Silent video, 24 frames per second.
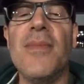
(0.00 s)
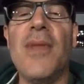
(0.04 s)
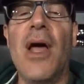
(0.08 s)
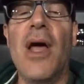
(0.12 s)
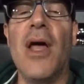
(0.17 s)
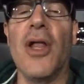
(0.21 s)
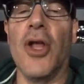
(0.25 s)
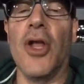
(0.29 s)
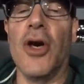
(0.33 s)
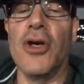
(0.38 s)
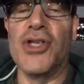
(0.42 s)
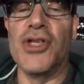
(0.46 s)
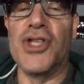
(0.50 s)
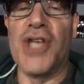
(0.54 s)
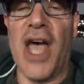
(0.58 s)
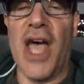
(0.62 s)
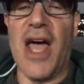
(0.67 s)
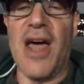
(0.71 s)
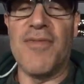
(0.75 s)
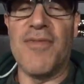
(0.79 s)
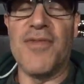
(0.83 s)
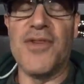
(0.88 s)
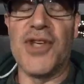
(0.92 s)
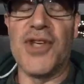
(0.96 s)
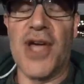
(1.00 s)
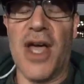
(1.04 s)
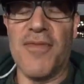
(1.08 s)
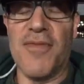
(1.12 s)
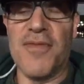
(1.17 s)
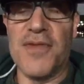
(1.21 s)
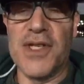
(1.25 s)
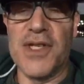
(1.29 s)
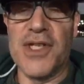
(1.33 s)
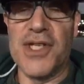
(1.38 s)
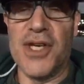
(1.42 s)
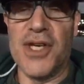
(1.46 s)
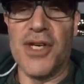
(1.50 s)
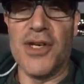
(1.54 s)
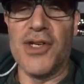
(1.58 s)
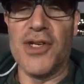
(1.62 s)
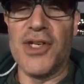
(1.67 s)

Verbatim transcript: Hello, Jeff. Jeff is here.